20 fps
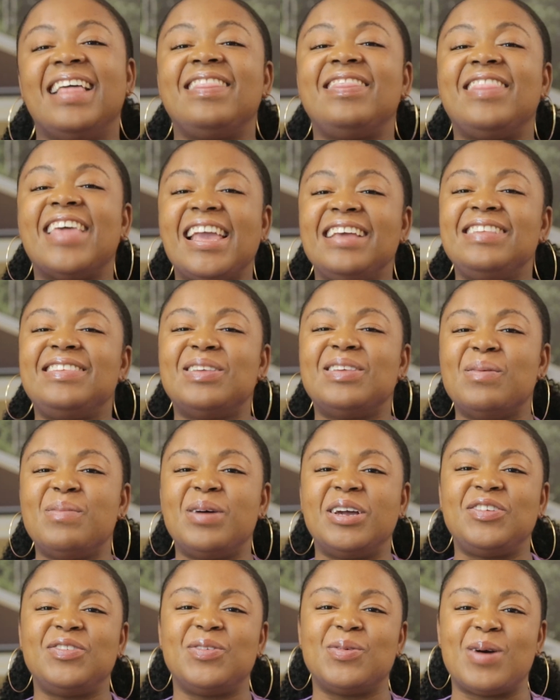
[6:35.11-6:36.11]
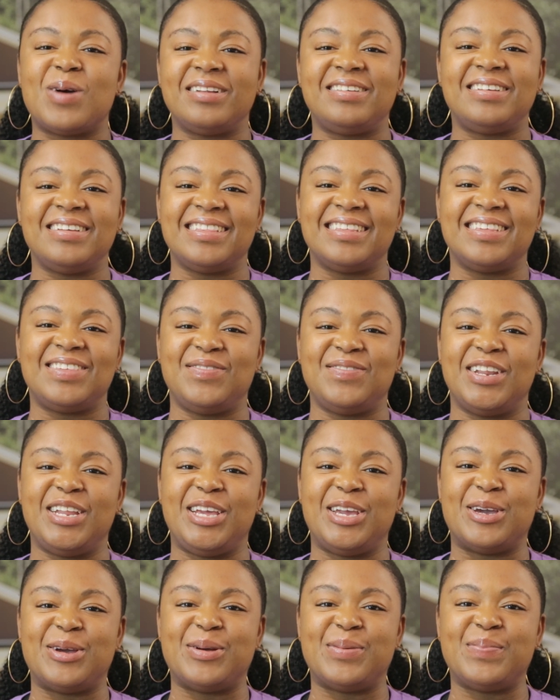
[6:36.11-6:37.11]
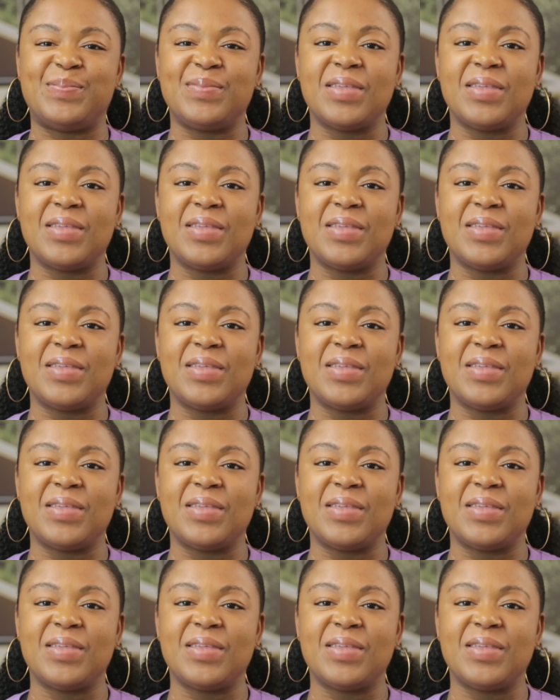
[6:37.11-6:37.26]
Thanks so much for watching this video.